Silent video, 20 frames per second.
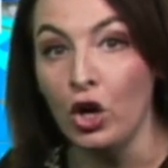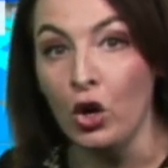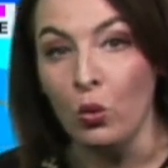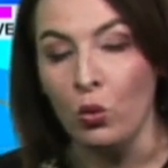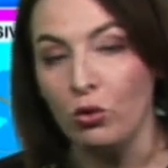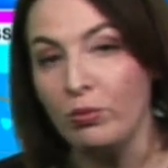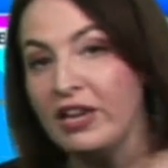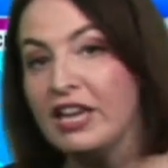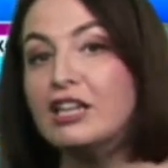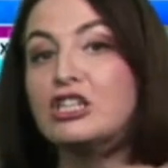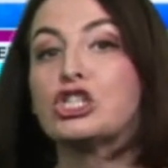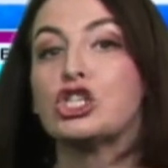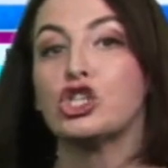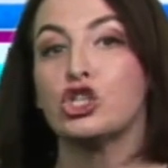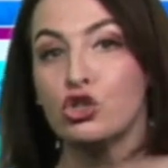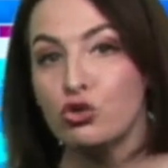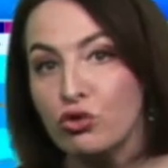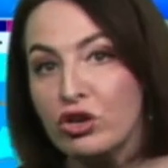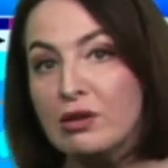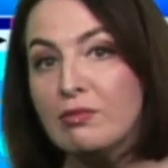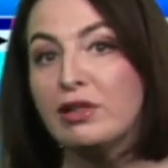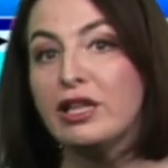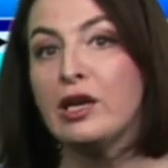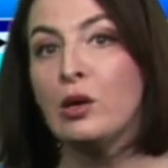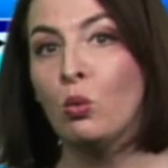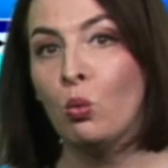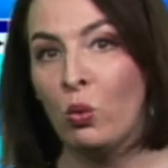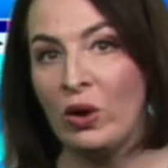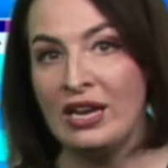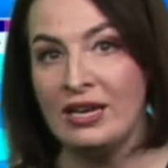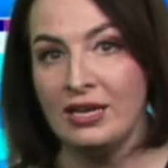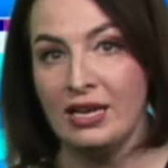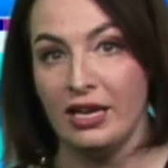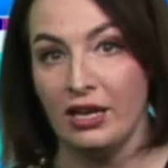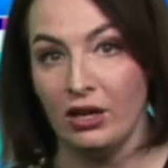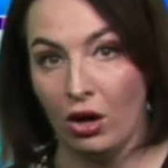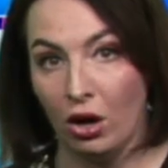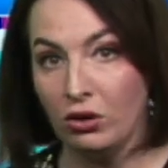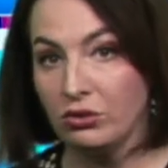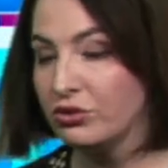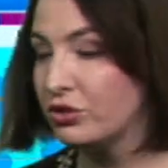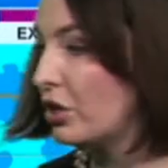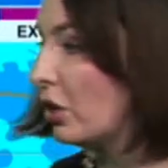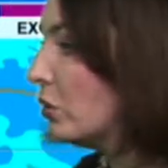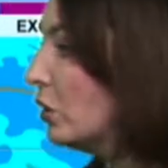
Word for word: will be extremely windy. Also,